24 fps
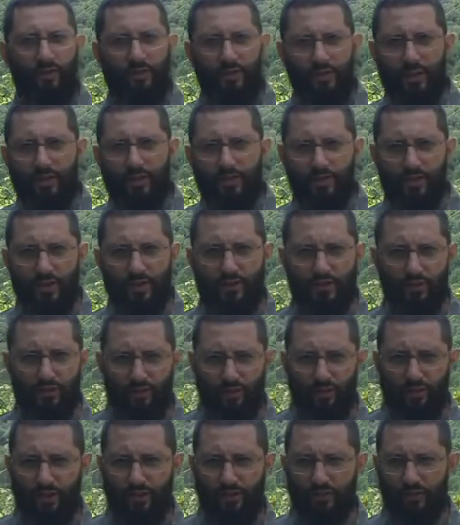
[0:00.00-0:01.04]
rejects
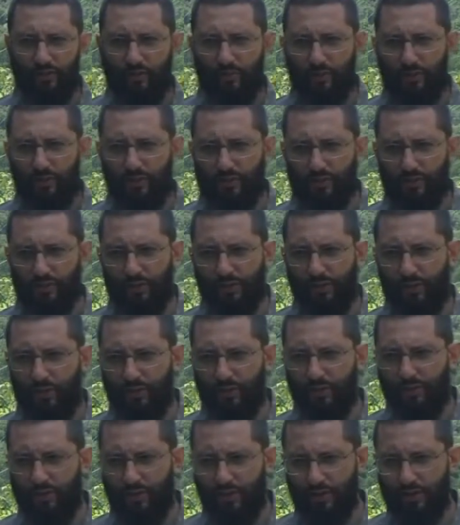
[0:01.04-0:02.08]
Jesus Christ because they
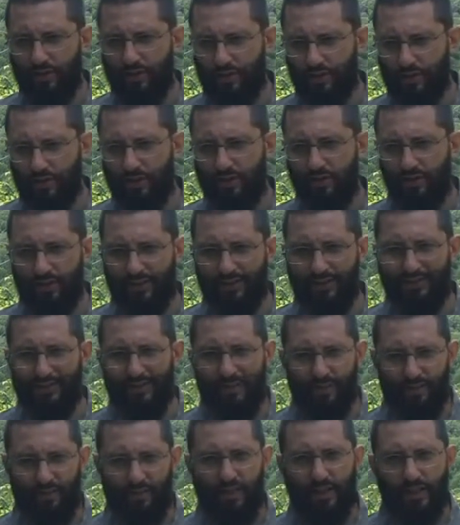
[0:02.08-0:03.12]
know that Jesus Christ
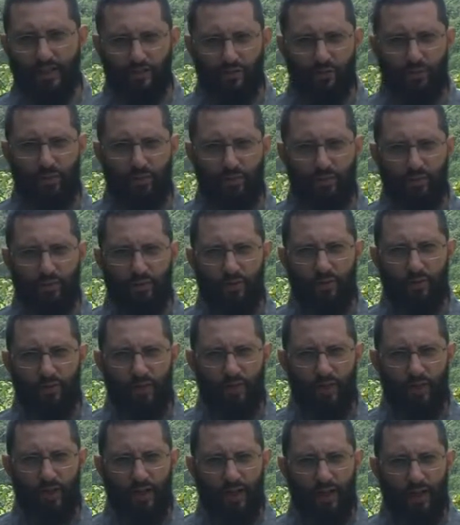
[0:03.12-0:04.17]
is the truth.
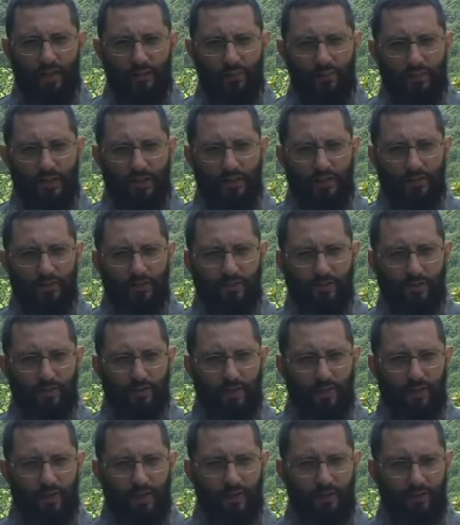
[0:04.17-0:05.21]
And it means
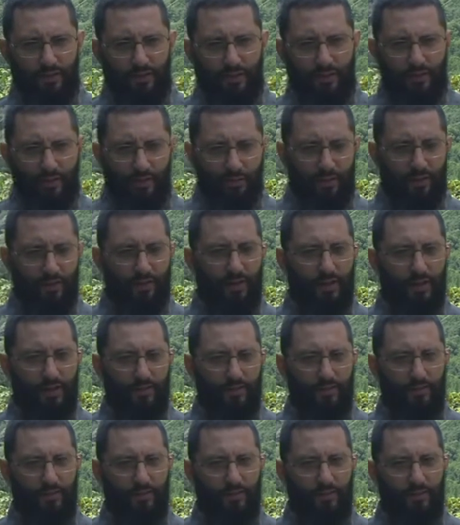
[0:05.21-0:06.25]
they're going to have to clean up their
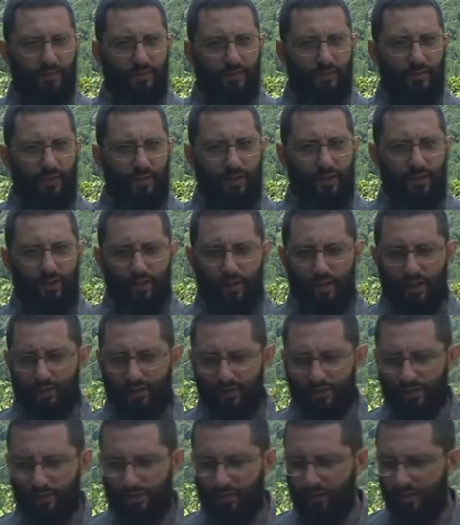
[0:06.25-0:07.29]
life. They're going to
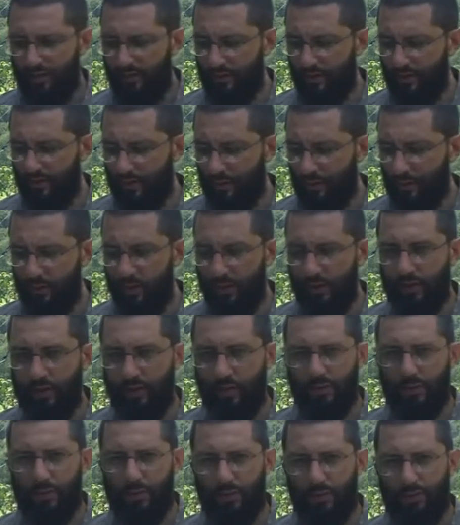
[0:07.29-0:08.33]
have to start living according
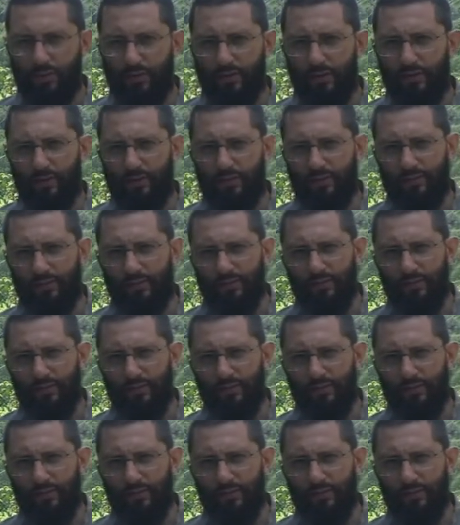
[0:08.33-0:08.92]
to this book.